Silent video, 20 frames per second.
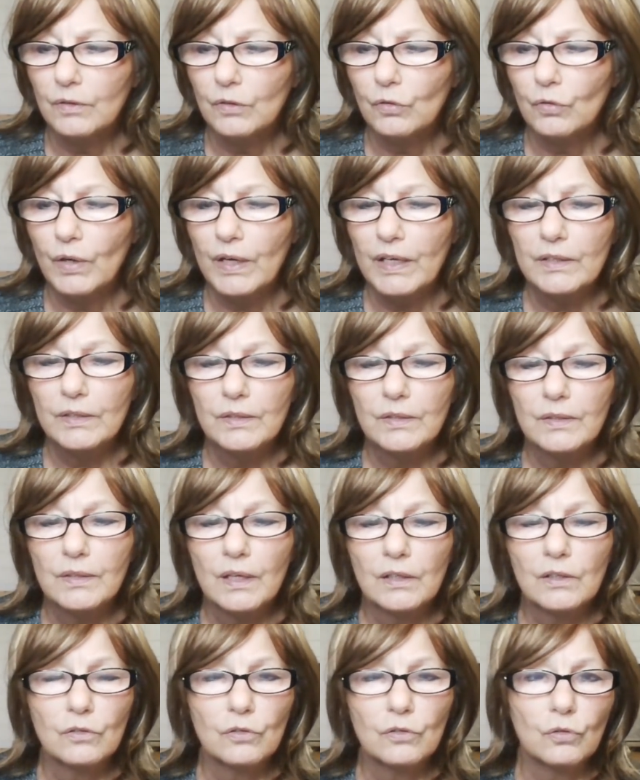grace
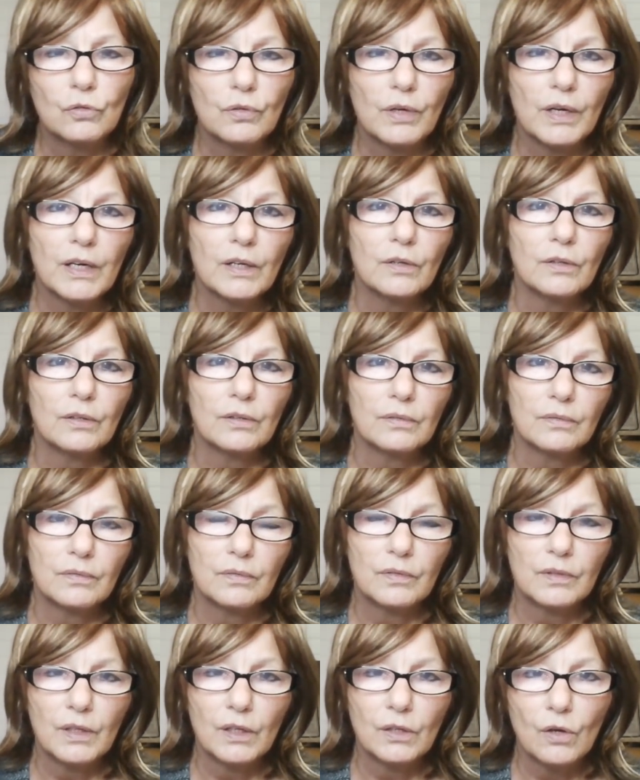that is greater
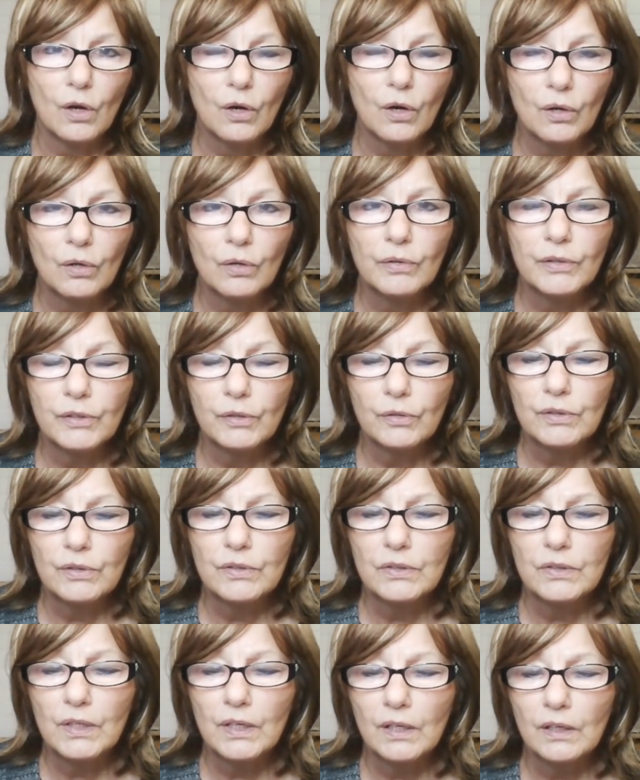than all your
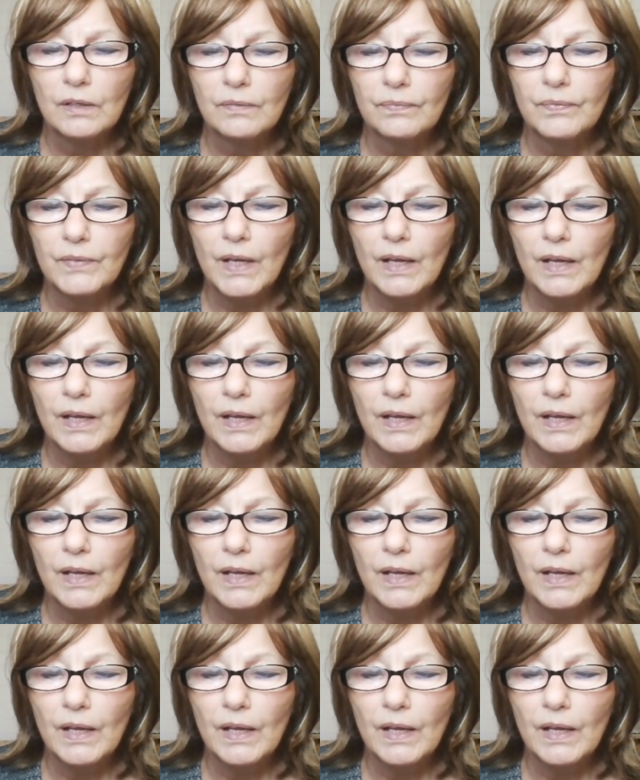sin.